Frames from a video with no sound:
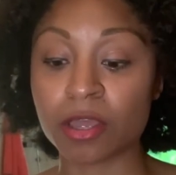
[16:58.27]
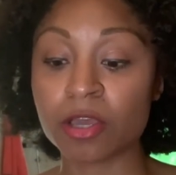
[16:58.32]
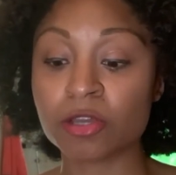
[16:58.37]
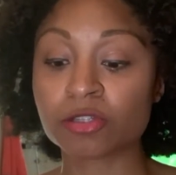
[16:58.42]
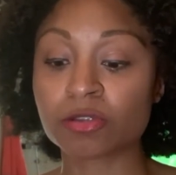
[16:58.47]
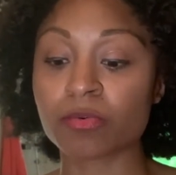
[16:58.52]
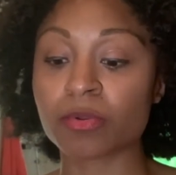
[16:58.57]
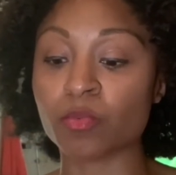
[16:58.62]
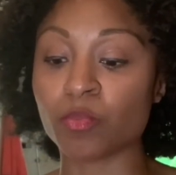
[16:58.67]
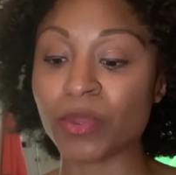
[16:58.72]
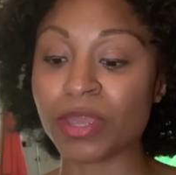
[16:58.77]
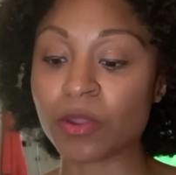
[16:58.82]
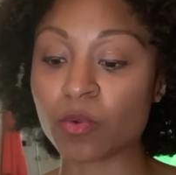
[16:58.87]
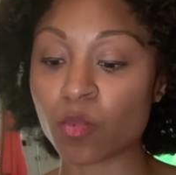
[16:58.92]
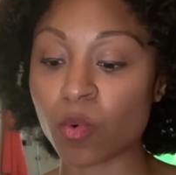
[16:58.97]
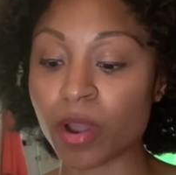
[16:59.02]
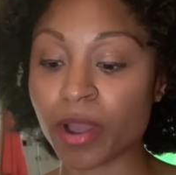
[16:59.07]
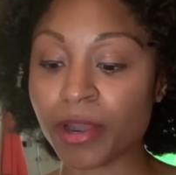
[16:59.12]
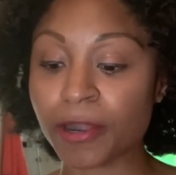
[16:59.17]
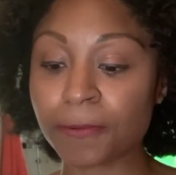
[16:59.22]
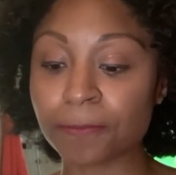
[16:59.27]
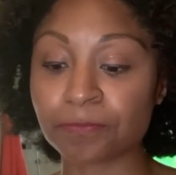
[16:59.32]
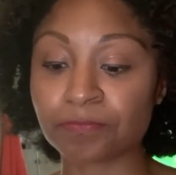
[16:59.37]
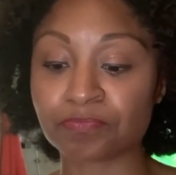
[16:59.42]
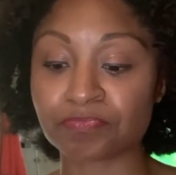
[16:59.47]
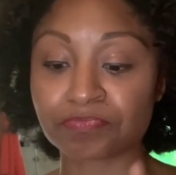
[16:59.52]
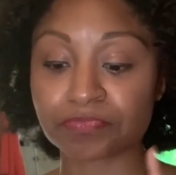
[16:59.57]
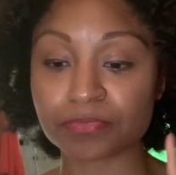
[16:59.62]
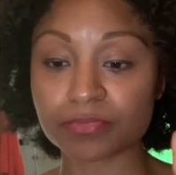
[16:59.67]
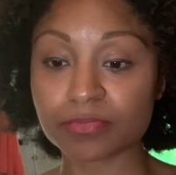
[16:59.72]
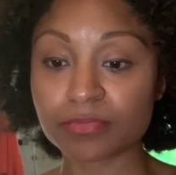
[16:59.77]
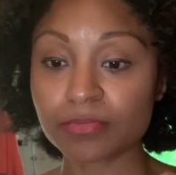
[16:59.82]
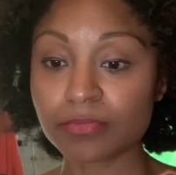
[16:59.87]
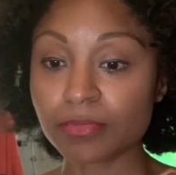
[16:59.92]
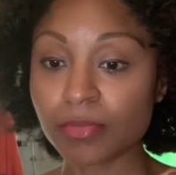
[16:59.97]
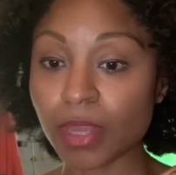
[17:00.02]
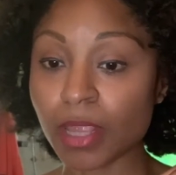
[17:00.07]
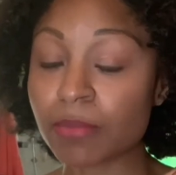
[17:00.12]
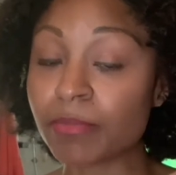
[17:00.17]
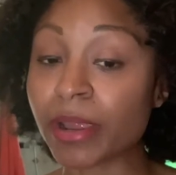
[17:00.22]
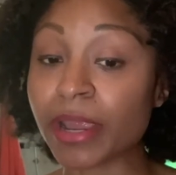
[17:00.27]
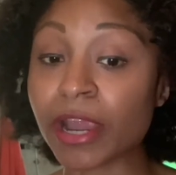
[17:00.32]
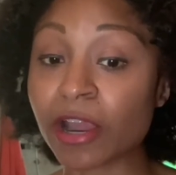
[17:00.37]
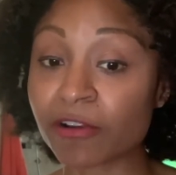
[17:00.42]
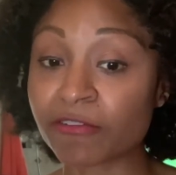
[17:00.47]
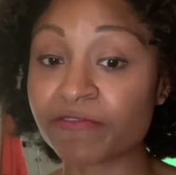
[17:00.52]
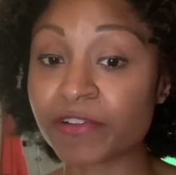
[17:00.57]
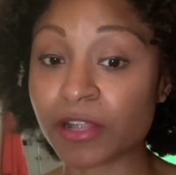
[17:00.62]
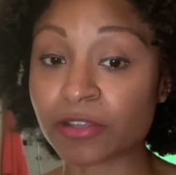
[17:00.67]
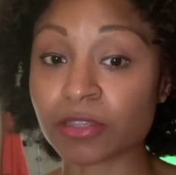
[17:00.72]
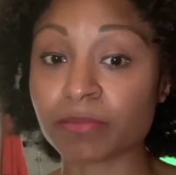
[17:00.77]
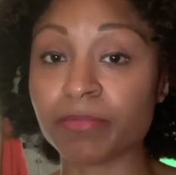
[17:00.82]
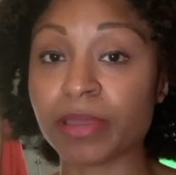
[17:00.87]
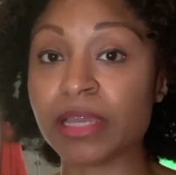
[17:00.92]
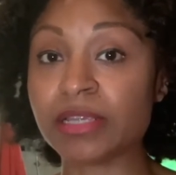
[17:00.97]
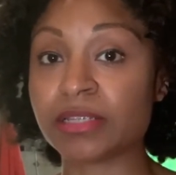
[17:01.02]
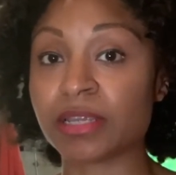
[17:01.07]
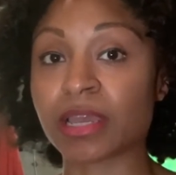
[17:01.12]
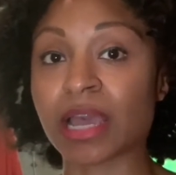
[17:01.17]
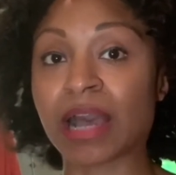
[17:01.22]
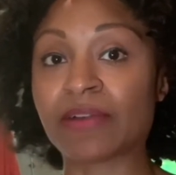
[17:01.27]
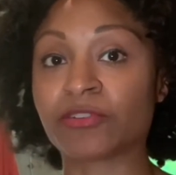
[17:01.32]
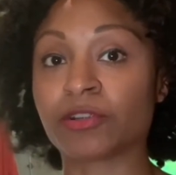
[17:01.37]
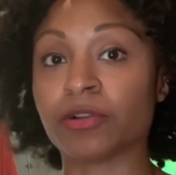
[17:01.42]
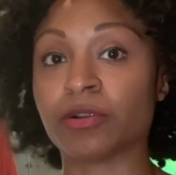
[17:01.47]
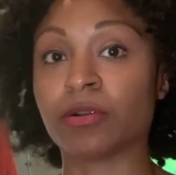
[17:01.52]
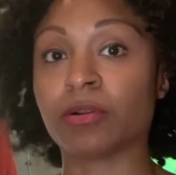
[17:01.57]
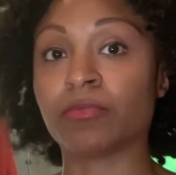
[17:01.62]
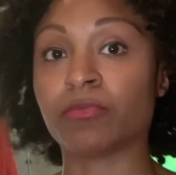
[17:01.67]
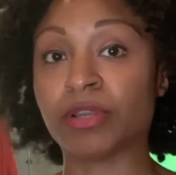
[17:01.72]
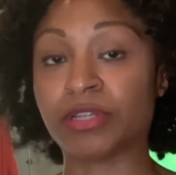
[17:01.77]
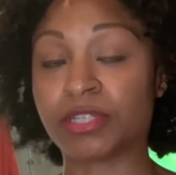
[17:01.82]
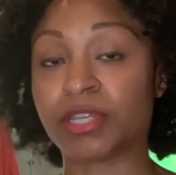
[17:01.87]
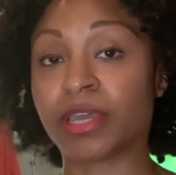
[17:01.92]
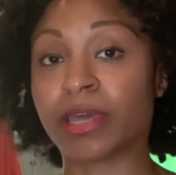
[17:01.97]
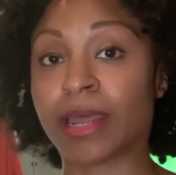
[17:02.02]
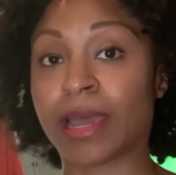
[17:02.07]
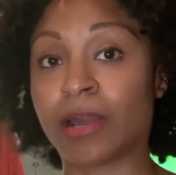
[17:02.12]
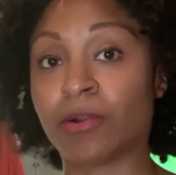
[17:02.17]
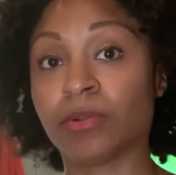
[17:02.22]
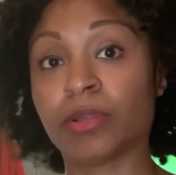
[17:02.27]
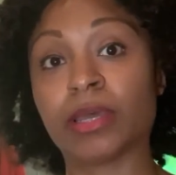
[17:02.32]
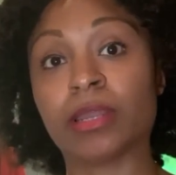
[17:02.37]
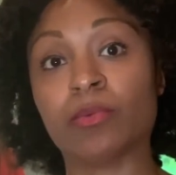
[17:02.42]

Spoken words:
So in week 1, my hair felt amazing after rinsing it out.